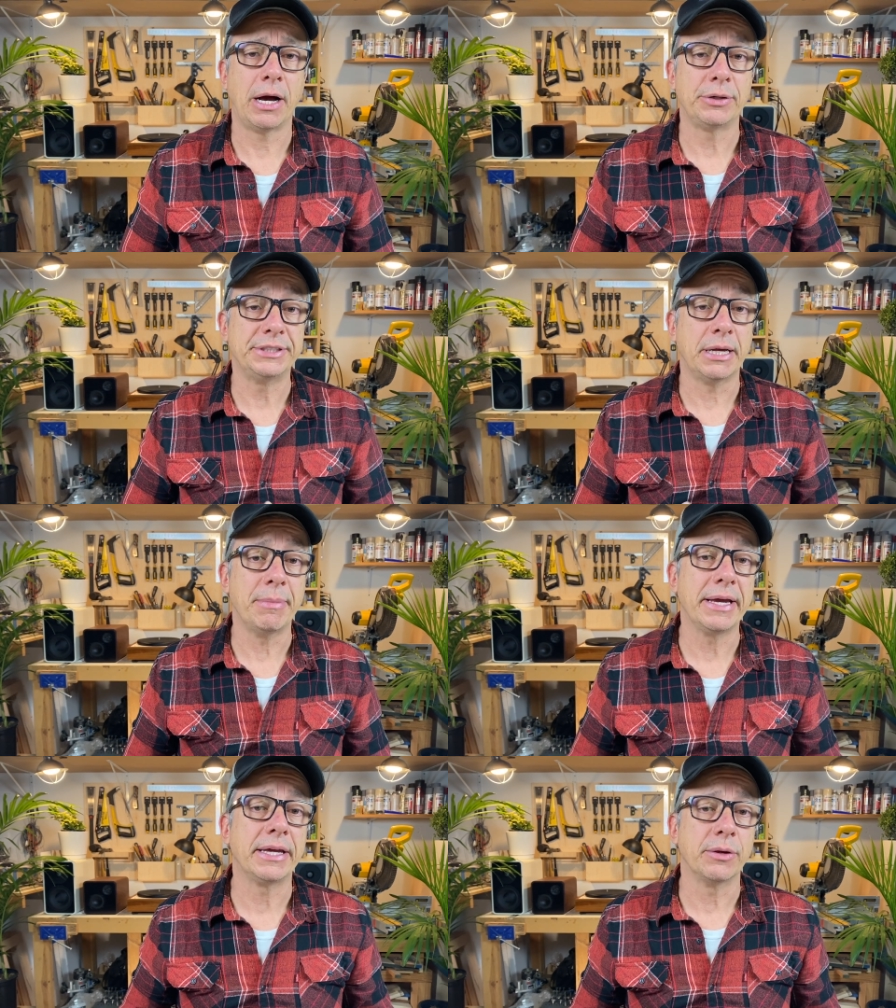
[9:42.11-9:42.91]
how did I
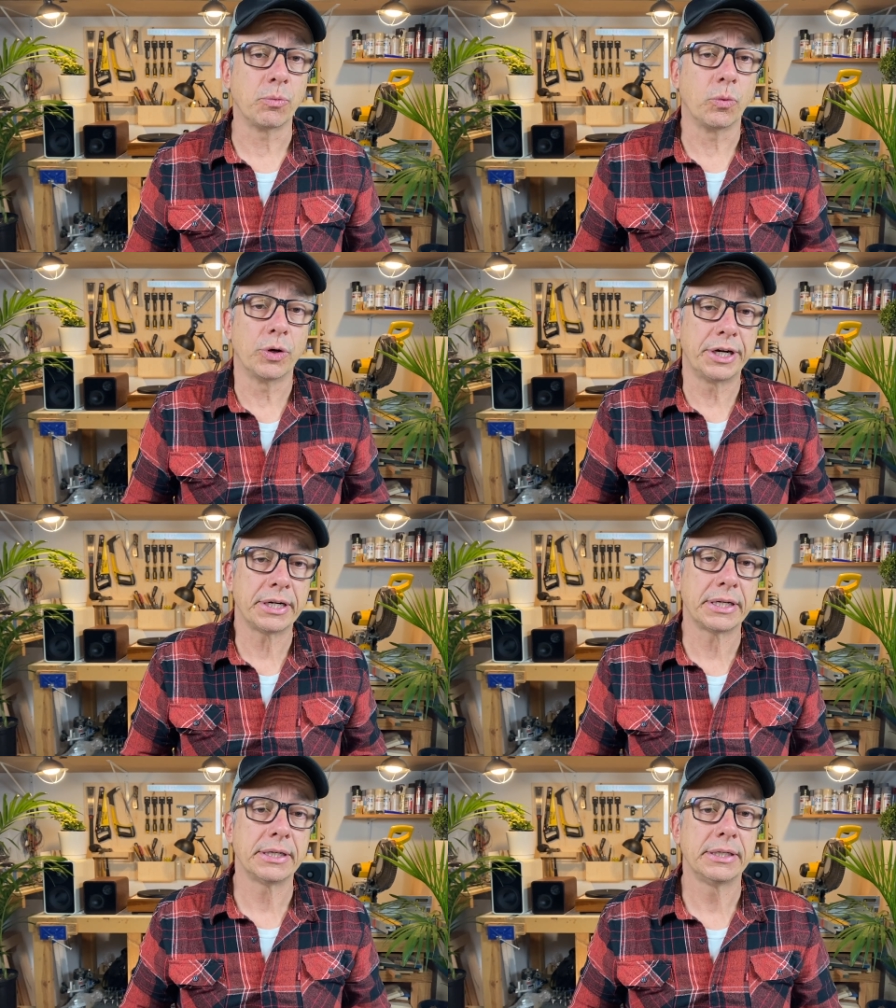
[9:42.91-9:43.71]
make it
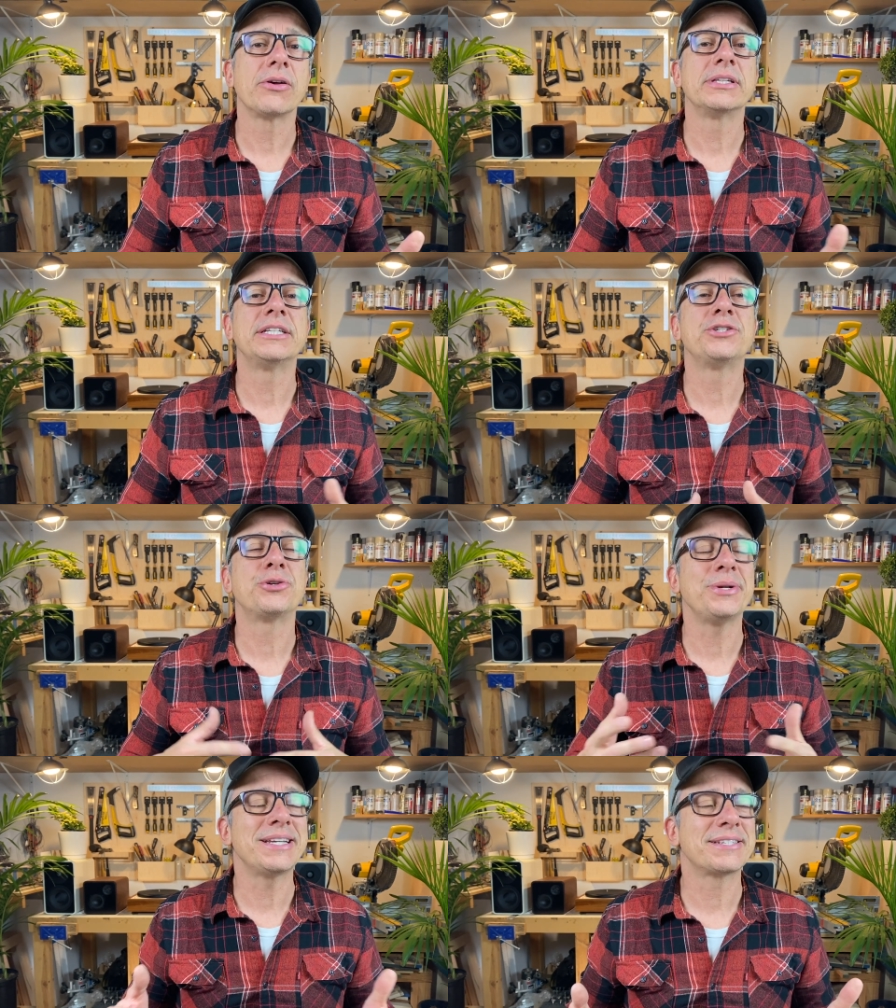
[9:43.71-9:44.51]
work? Oh, the
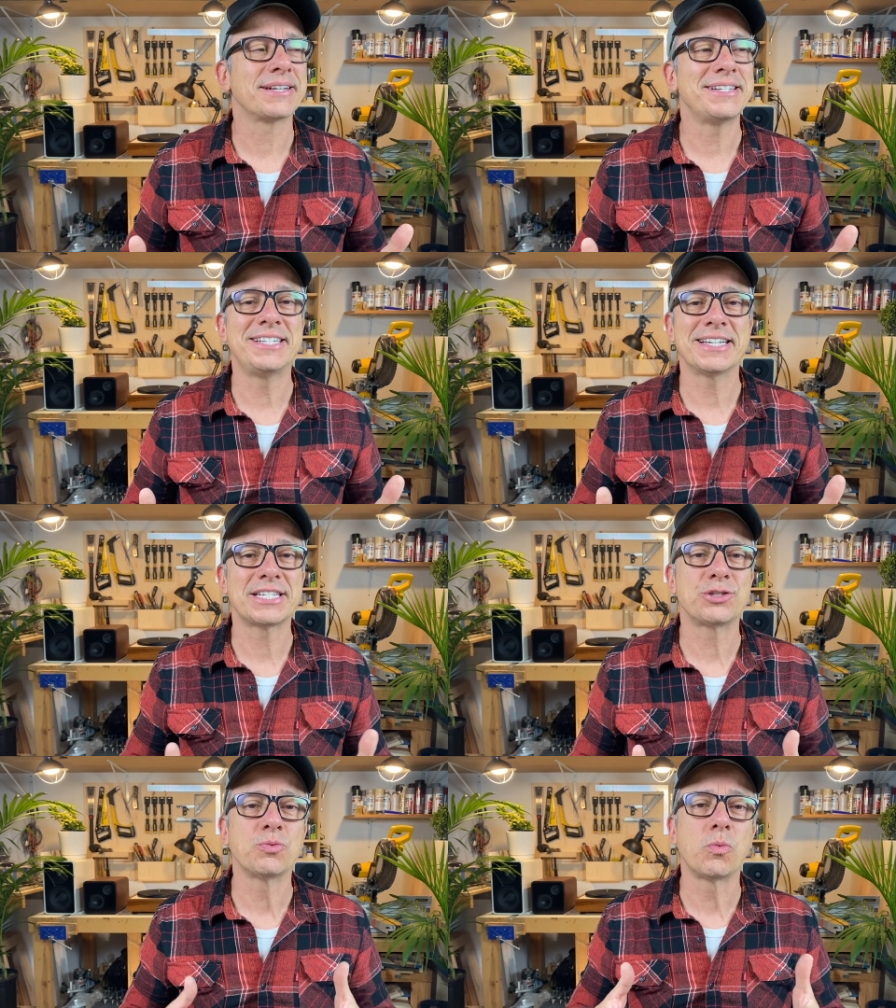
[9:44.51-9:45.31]
tricks are
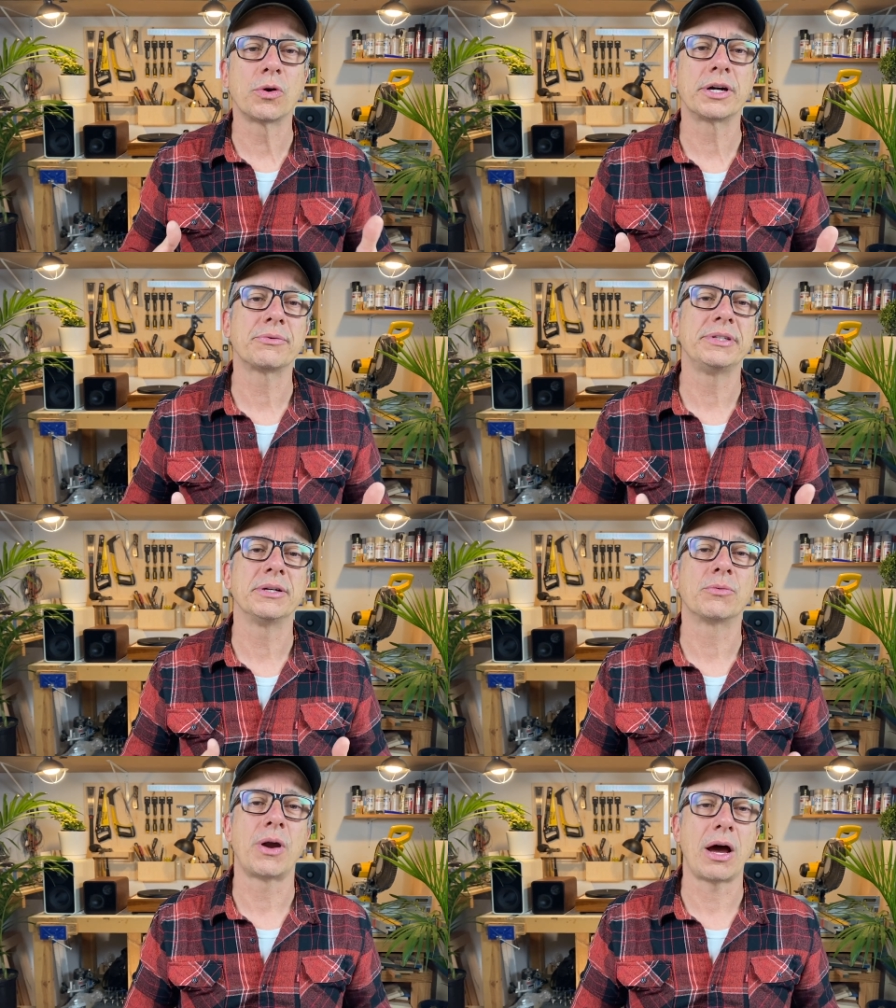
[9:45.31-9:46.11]
just to work with
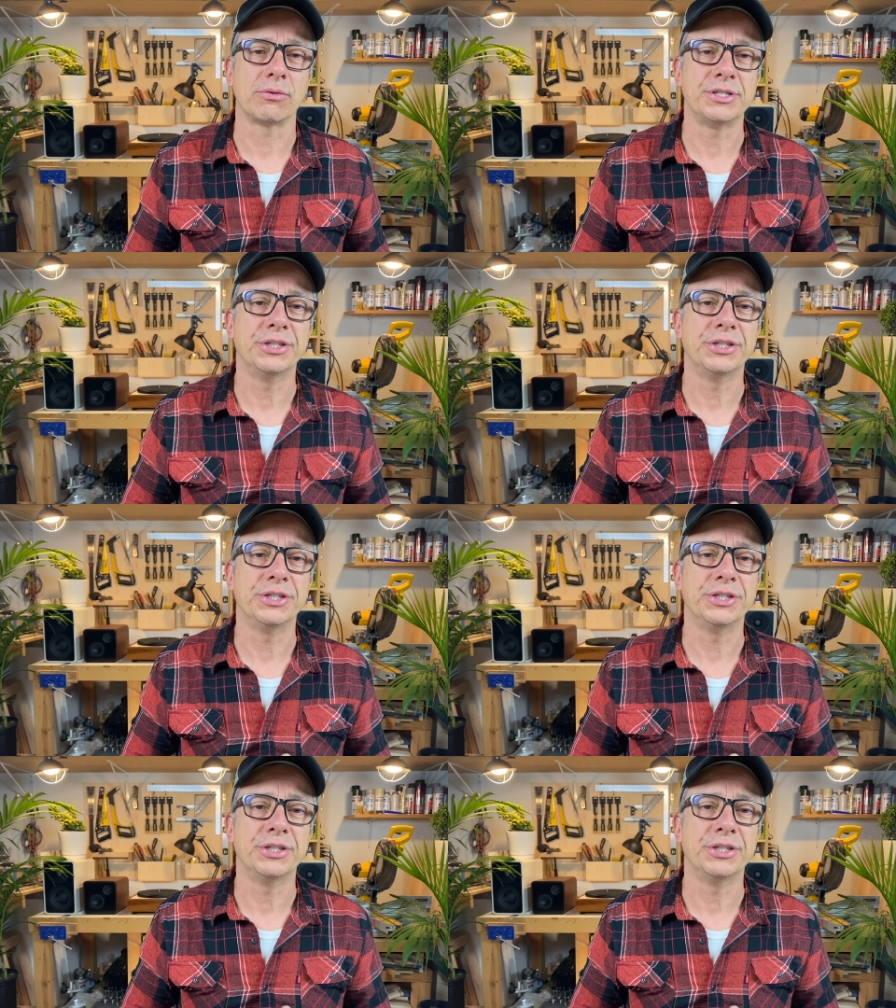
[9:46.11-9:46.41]
the ground,